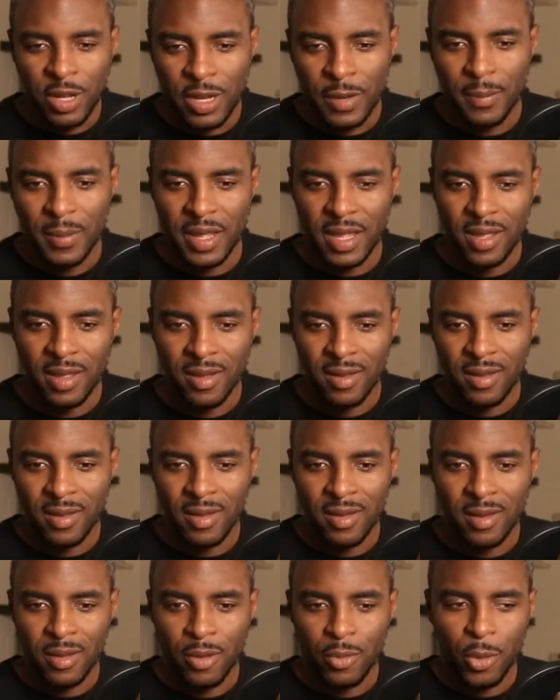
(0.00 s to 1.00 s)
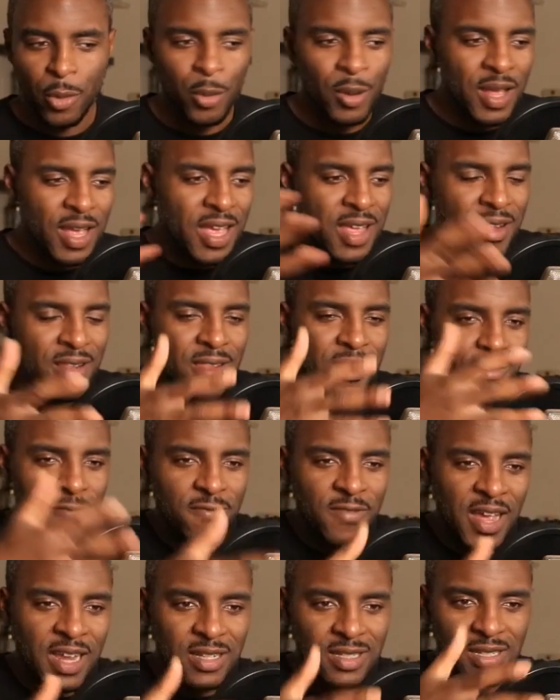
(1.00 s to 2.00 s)
me. We were in the
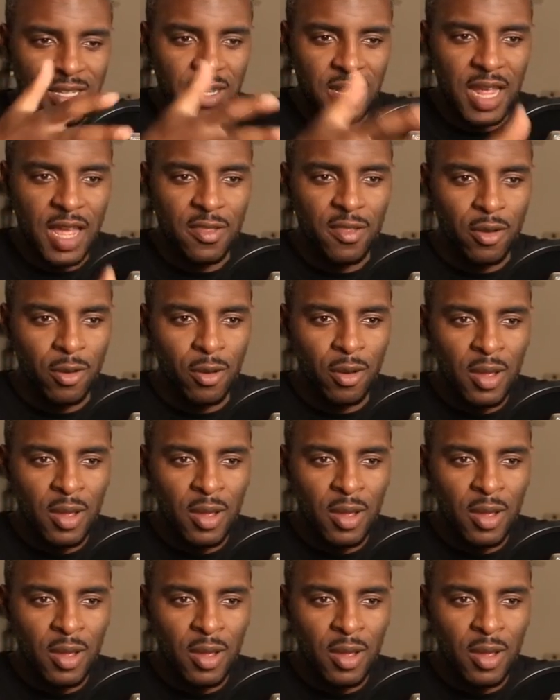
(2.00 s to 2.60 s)
fight together.